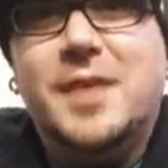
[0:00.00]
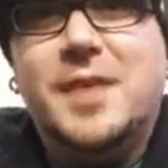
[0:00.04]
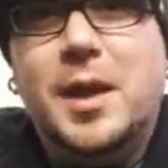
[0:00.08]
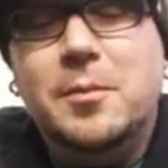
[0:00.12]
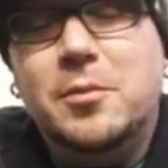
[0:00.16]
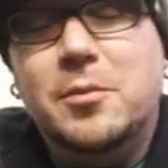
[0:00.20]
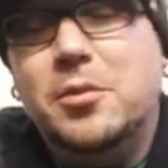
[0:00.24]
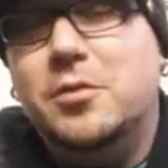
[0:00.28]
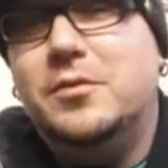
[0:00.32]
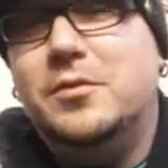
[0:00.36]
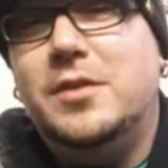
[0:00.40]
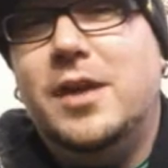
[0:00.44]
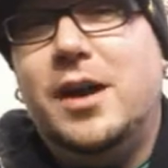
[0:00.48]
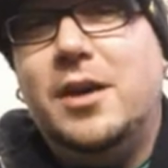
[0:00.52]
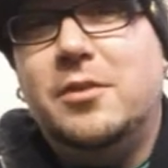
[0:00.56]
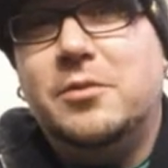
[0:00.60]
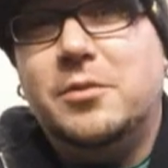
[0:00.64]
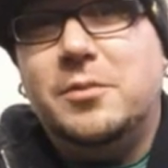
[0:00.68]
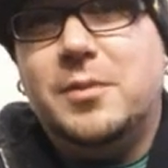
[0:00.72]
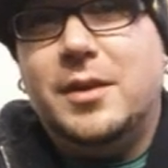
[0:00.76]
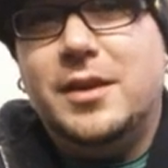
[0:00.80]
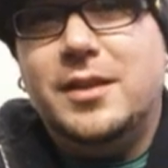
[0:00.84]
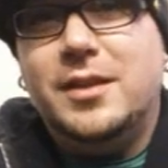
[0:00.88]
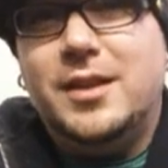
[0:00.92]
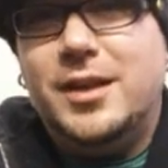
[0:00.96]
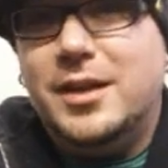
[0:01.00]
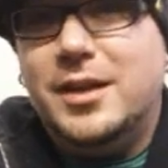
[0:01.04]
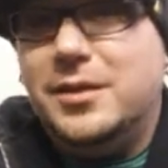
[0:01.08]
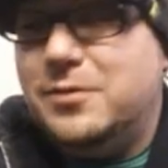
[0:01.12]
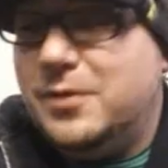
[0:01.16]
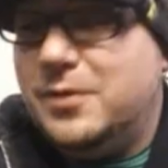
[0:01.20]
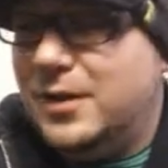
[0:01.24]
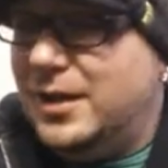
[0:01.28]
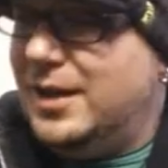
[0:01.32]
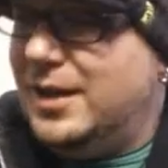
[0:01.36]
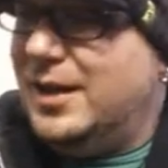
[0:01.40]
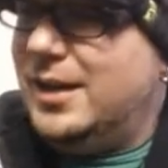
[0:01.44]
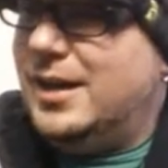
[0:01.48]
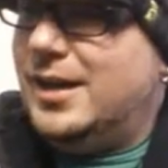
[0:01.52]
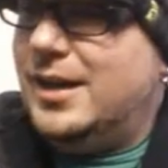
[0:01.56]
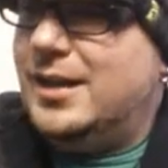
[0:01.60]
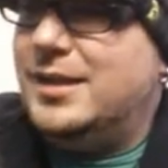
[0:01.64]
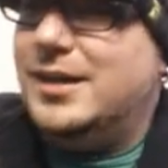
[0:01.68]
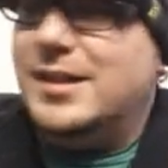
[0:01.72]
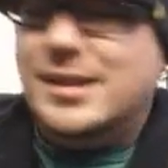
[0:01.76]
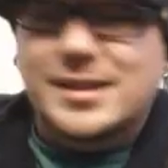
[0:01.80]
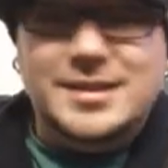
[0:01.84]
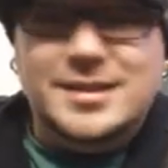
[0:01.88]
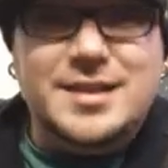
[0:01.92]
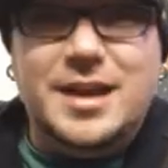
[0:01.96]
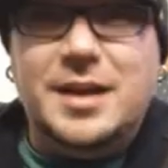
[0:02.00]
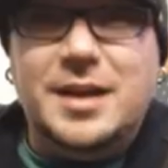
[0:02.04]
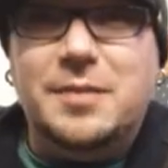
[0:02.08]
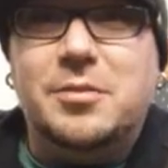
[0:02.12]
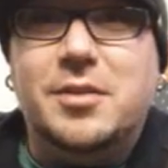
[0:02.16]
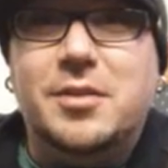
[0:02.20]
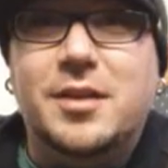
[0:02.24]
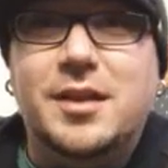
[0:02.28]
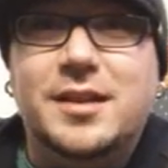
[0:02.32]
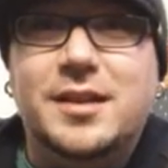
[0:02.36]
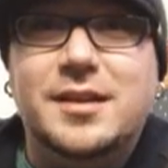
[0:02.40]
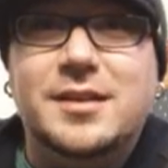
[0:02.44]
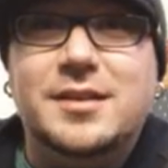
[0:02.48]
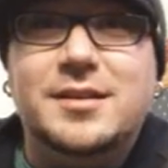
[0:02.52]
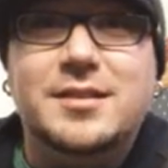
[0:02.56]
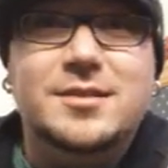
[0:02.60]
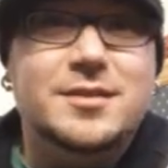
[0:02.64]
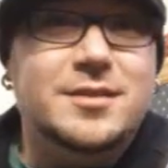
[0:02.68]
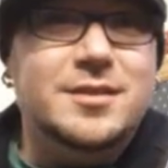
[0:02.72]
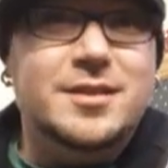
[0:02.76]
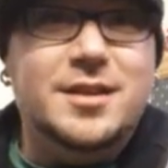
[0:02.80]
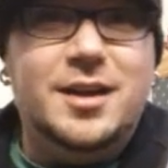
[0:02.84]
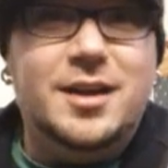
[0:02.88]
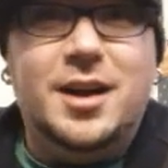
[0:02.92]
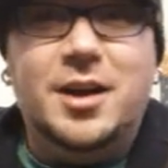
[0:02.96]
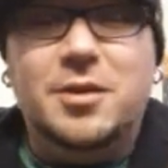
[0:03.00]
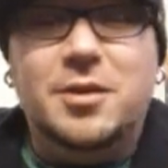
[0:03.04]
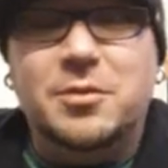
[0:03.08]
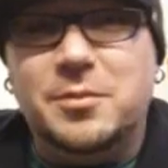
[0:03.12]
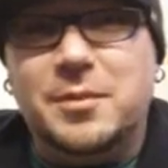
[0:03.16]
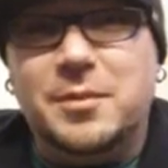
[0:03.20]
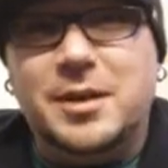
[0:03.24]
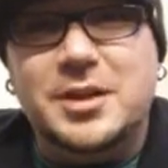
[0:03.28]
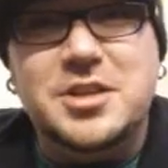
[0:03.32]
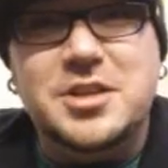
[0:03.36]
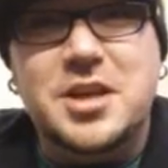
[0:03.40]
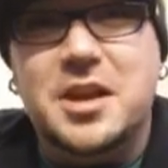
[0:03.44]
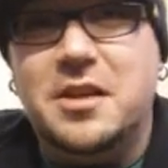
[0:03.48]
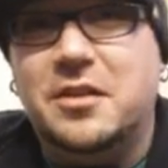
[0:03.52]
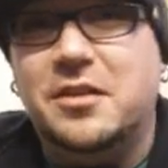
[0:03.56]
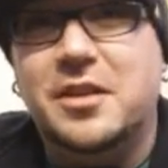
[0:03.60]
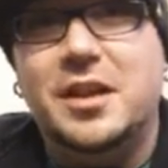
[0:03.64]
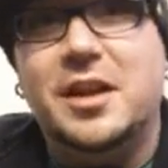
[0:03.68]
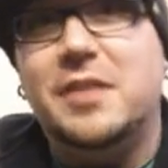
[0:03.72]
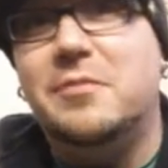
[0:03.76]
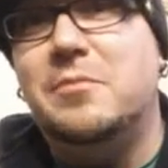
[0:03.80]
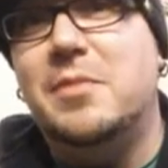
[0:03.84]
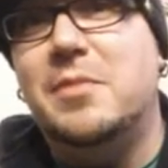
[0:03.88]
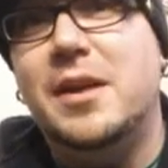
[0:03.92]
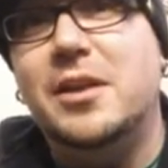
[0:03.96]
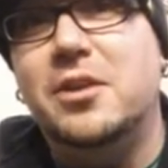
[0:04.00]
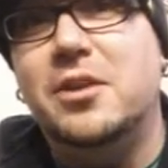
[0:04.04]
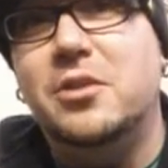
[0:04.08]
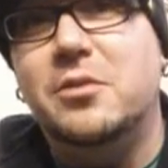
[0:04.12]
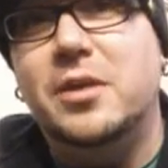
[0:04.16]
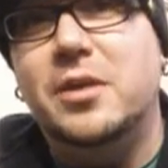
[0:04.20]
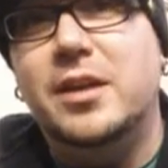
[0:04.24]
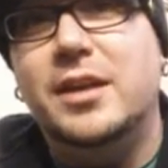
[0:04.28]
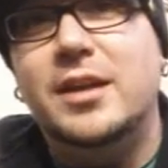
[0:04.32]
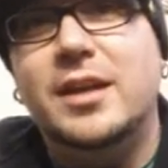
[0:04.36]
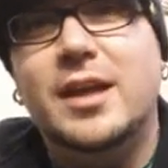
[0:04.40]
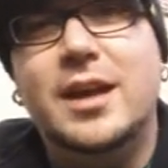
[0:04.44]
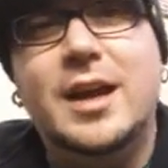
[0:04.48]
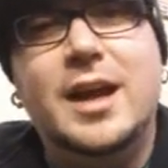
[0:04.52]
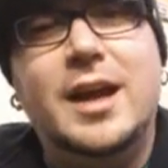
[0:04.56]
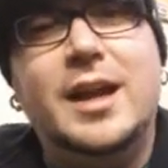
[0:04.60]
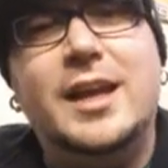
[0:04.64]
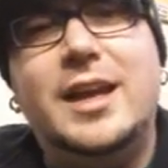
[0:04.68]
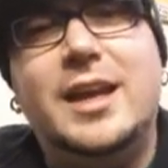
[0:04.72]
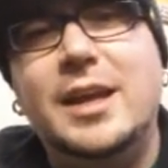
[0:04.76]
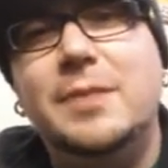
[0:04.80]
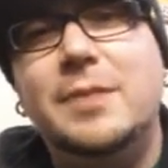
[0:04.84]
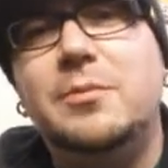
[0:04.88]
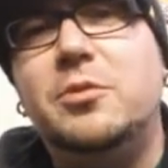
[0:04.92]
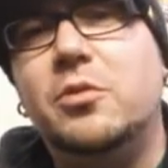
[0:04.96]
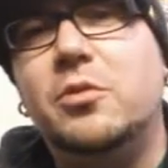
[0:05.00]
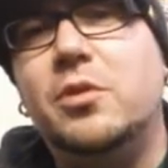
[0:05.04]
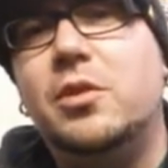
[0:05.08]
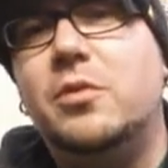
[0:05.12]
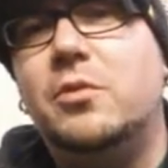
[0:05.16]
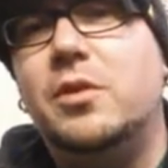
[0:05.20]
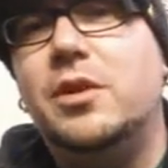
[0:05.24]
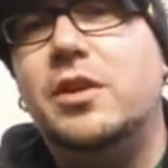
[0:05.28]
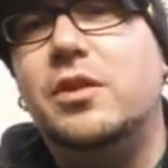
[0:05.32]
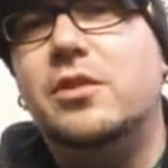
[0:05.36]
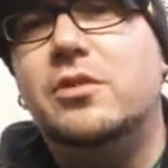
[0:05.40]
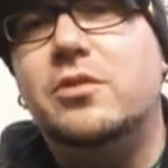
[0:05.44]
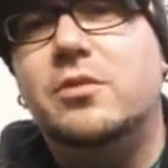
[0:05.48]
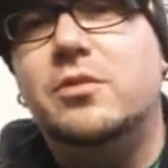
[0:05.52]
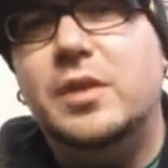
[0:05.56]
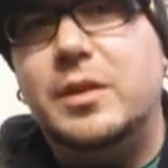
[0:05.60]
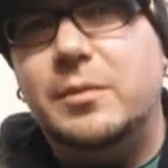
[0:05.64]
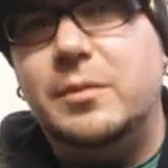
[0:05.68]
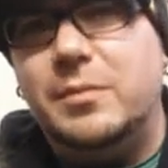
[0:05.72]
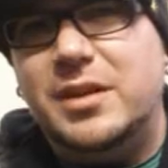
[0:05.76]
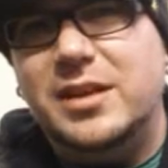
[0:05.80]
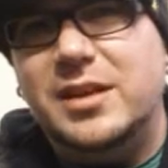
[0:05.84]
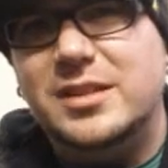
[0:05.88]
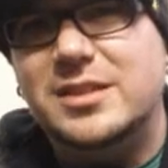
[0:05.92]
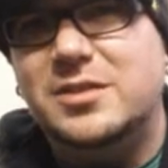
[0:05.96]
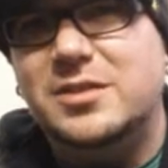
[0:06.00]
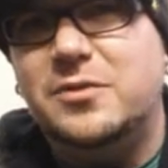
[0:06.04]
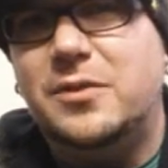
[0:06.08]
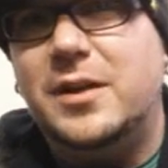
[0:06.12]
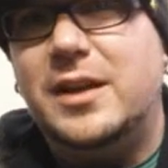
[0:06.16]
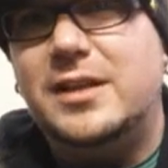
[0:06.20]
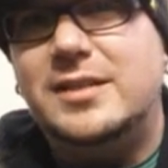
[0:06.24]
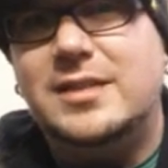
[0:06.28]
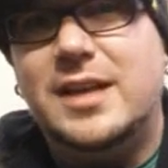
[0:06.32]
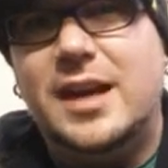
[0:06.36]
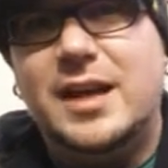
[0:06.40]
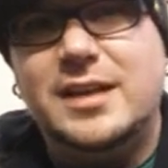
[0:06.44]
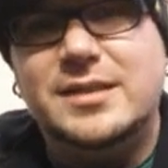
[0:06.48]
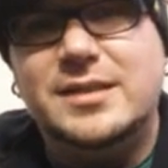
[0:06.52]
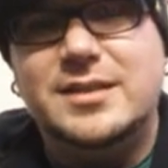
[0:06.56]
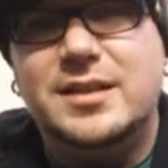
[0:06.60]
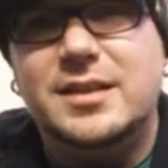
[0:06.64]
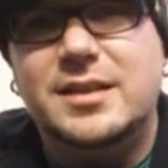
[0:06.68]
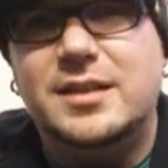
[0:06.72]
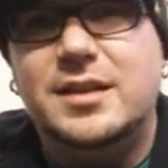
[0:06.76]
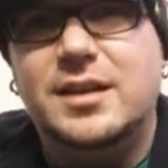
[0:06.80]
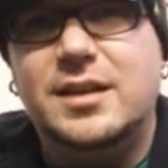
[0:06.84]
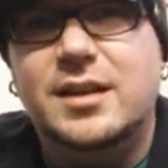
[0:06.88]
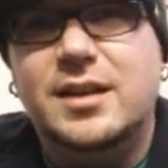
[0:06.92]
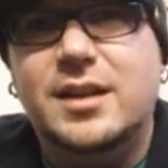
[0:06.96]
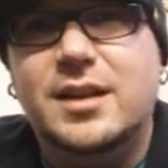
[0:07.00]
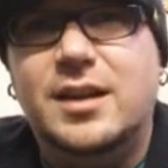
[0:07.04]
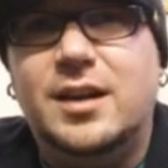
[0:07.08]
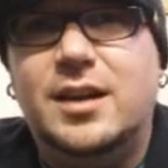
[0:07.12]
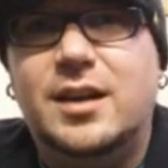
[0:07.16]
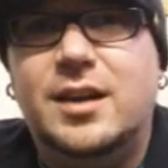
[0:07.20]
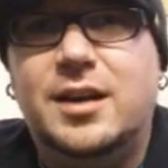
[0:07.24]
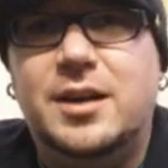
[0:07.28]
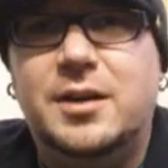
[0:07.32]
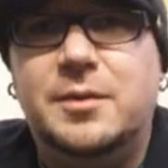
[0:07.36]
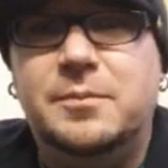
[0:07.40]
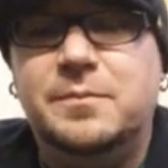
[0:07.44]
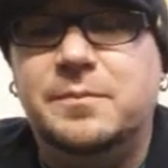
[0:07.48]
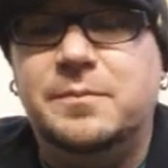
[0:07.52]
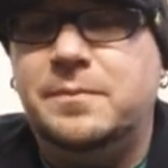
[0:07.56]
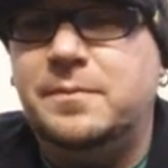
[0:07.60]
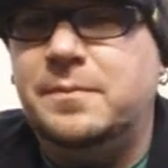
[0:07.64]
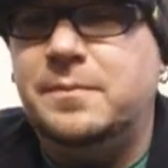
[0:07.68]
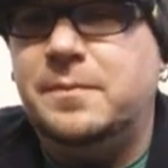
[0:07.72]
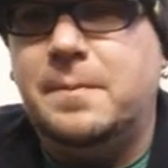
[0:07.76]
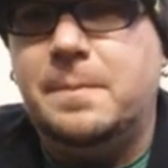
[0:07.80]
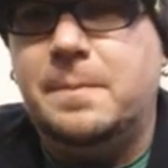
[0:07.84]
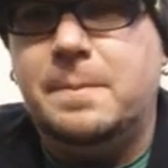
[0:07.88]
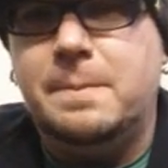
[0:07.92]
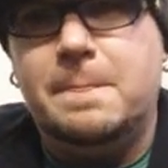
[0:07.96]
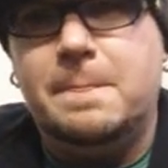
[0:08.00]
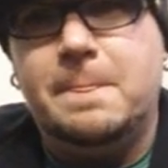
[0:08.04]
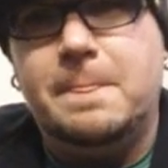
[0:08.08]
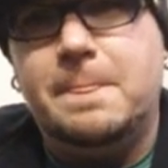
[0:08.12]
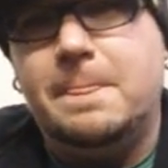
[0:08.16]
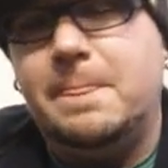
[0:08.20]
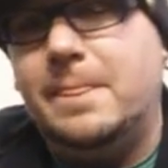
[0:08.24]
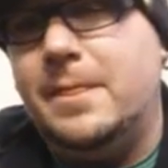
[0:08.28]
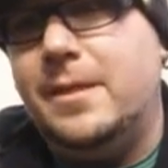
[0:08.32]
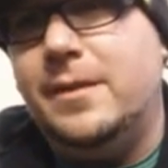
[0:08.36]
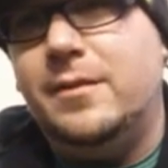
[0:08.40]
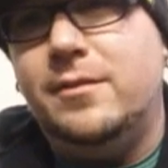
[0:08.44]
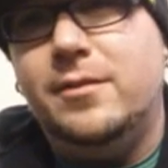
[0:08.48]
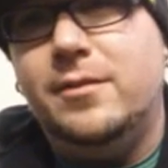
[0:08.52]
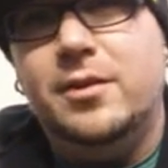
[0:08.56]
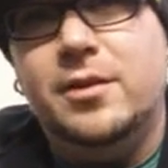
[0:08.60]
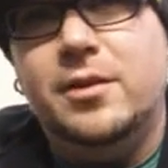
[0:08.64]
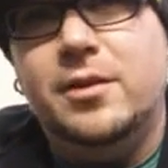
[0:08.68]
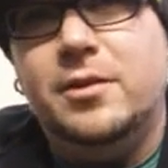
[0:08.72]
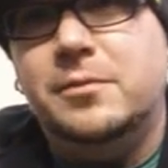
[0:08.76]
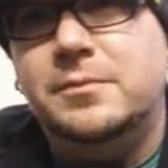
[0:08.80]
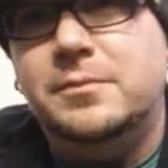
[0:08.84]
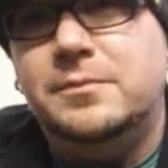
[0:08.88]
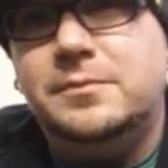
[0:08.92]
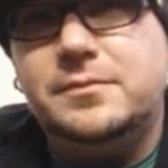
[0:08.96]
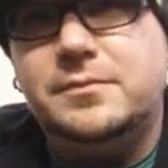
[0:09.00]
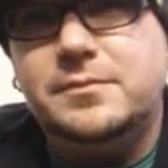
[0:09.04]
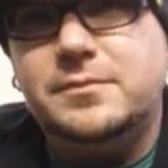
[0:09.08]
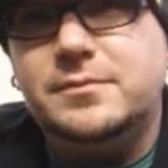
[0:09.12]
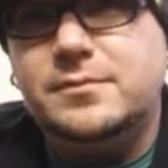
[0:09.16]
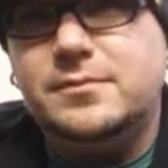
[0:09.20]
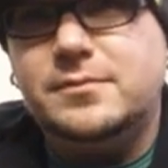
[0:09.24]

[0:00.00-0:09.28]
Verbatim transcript: and moved on with my life and did the same thing uh, with my channel that I've been doing. Keep doing what you're doing because it's fantastic. Um, you know,